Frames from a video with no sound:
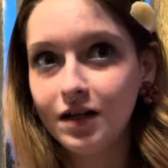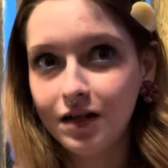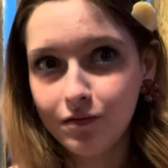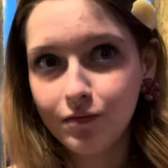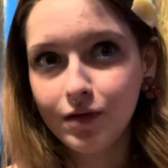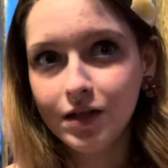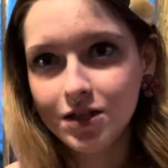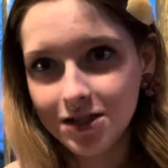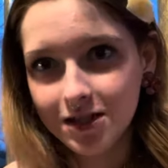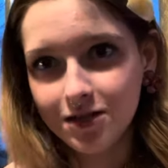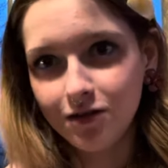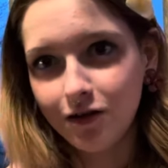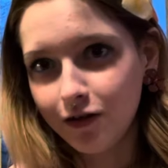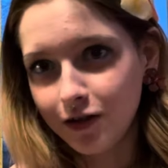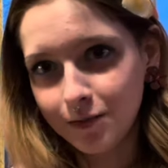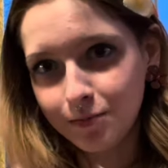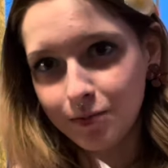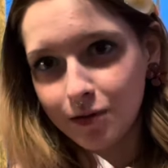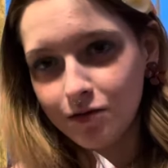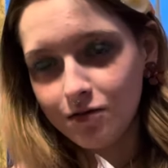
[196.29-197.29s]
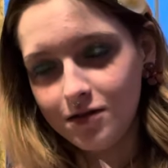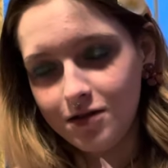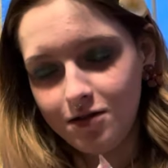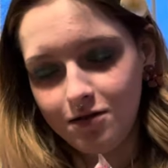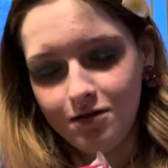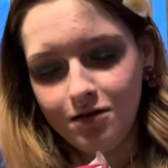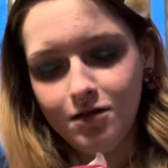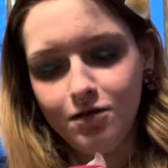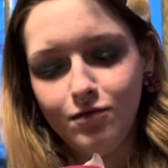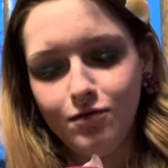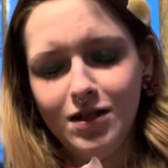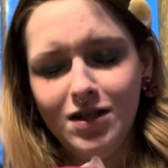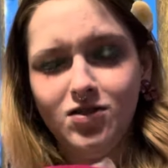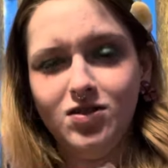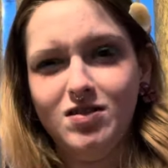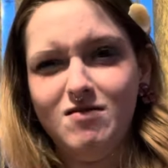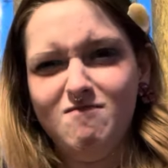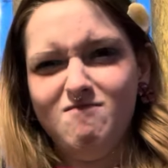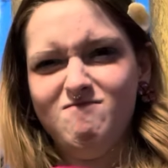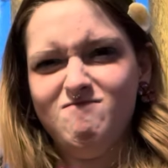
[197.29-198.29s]
which is already posted. You can go watch
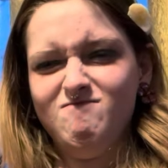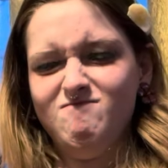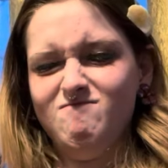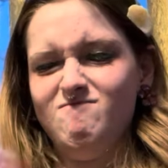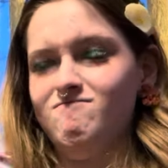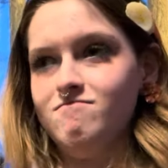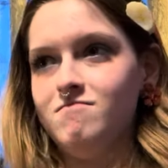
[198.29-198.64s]
it.